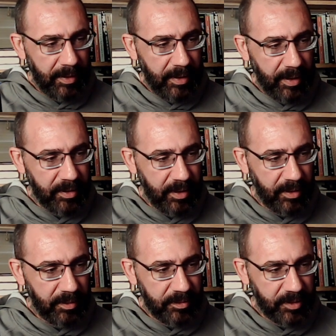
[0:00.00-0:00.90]
and
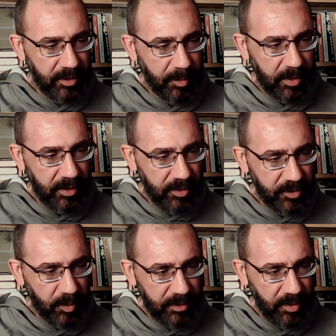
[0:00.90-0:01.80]
then Sunday, Monday, Tuesday,
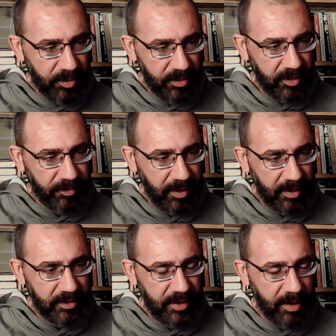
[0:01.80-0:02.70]
Wednesday, Thursday, Friday,
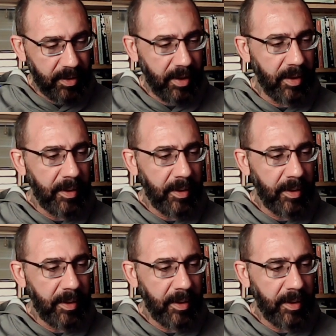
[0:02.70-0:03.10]
Saturday.